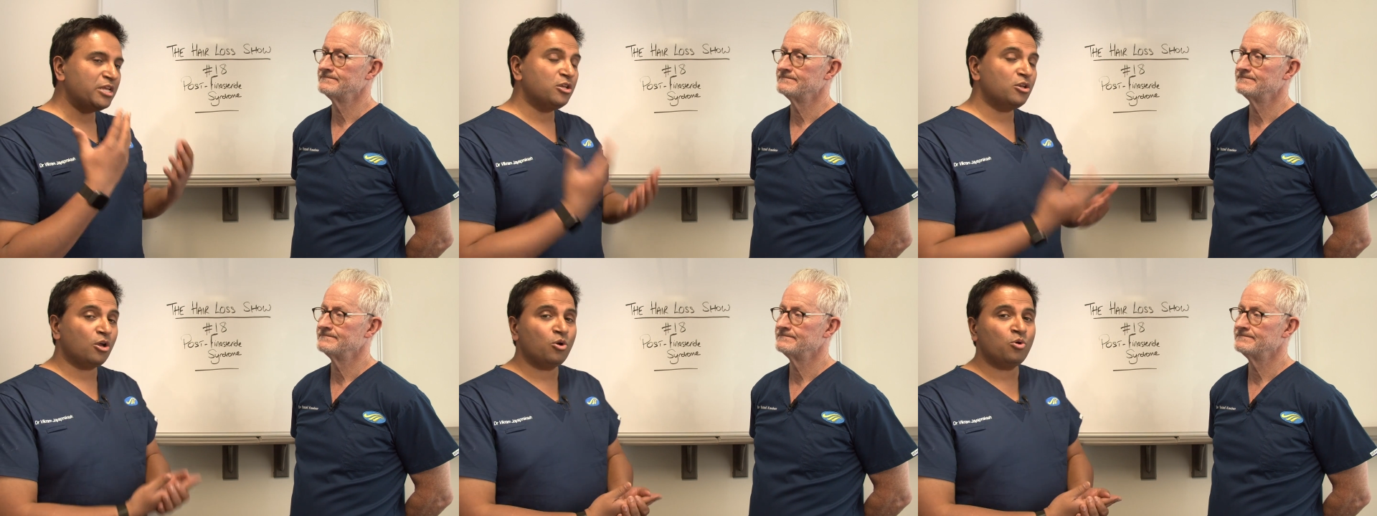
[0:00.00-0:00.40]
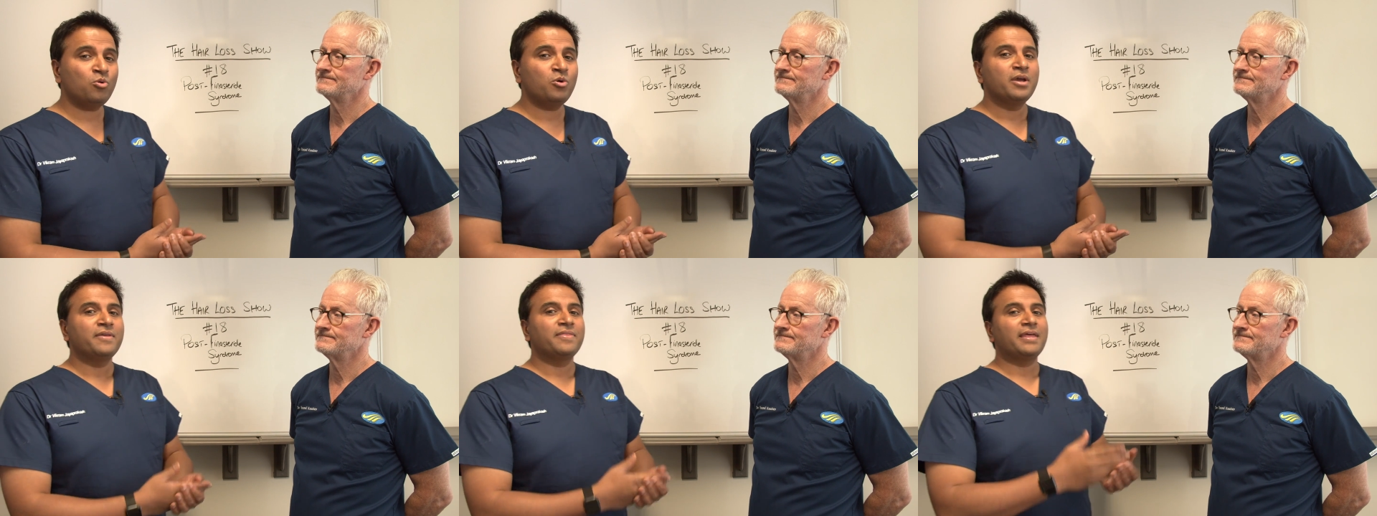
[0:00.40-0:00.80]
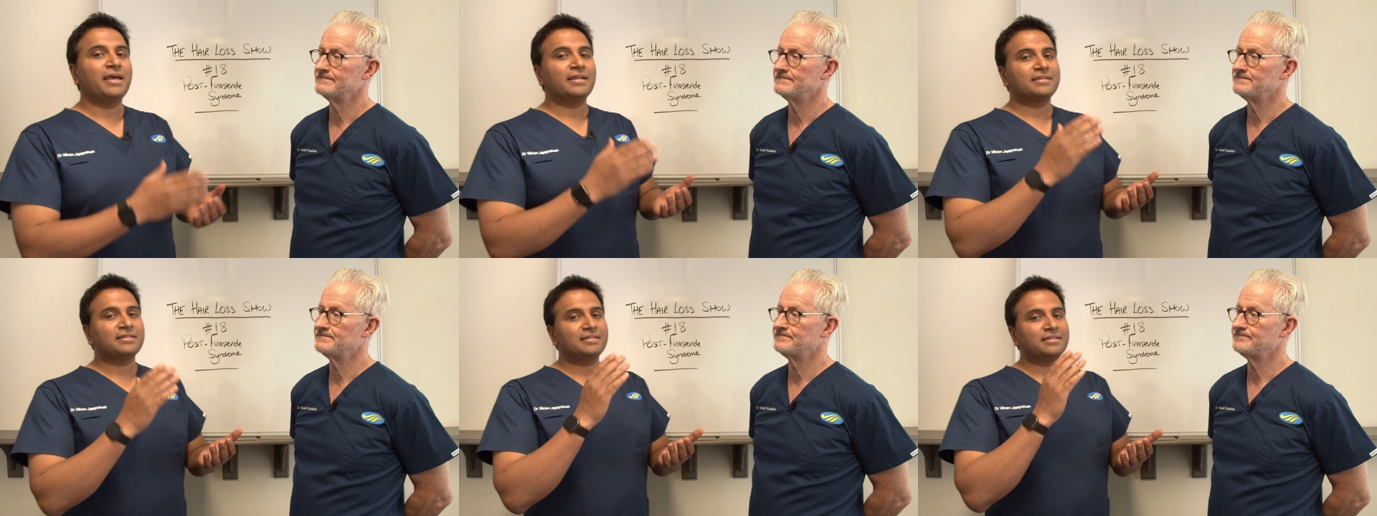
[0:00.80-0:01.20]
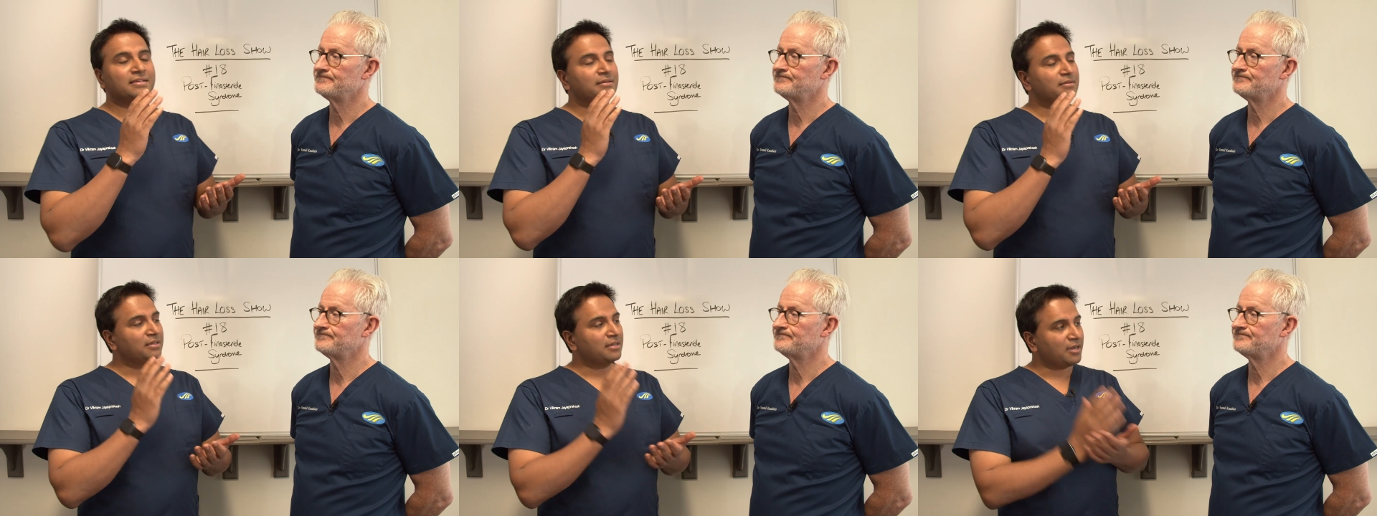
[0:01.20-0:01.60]
Speaker 1: know that
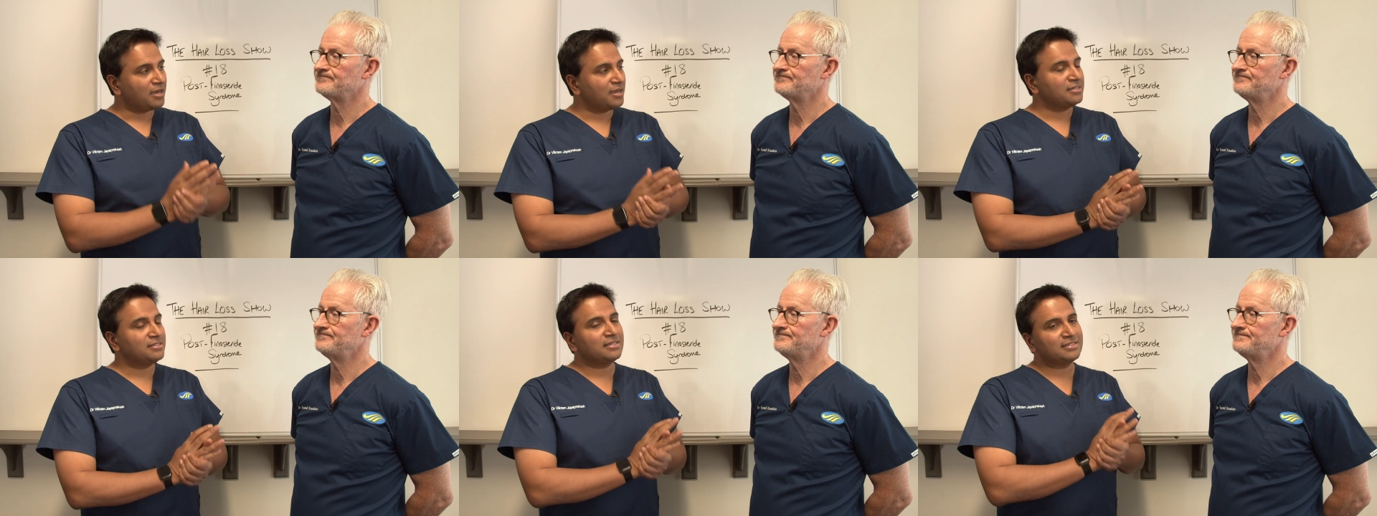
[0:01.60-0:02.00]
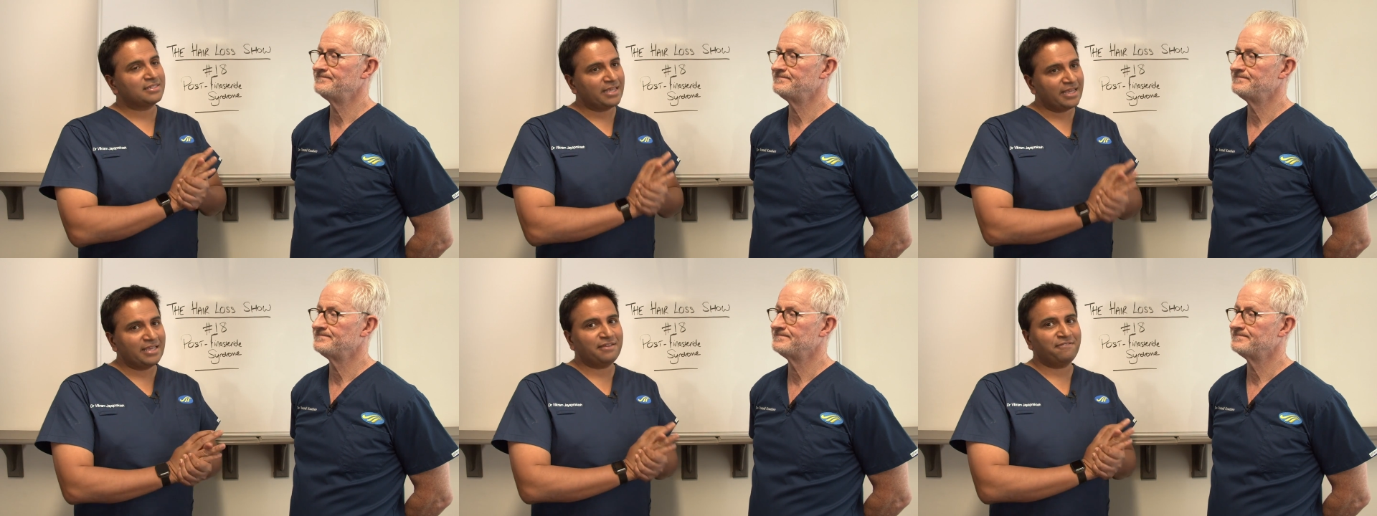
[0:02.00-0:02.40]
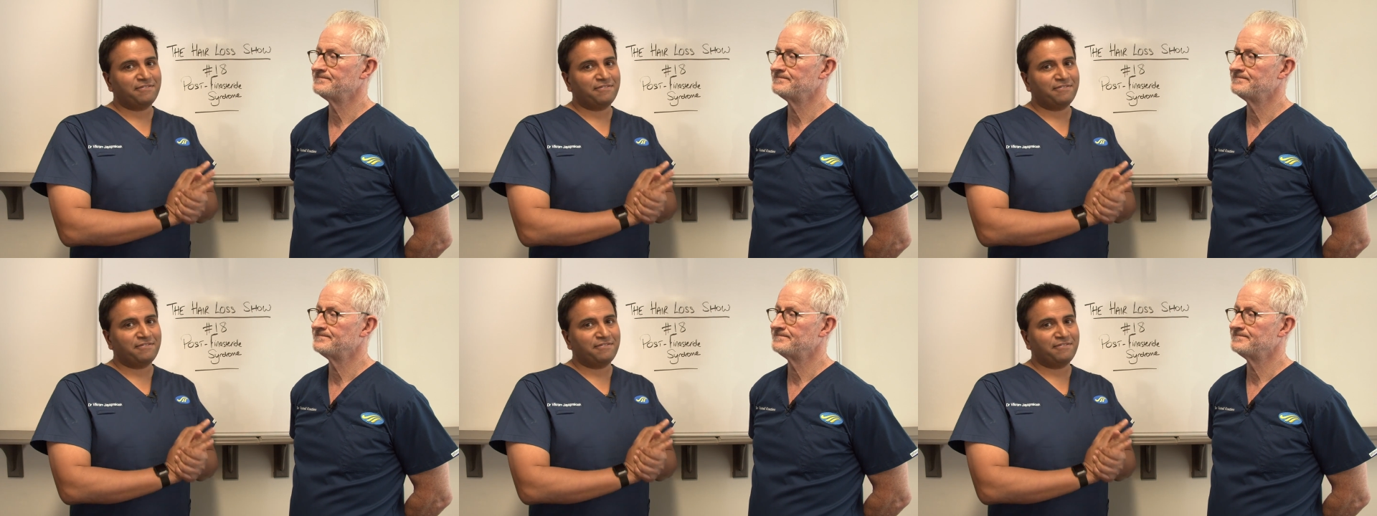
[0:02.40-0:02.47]
guys that taking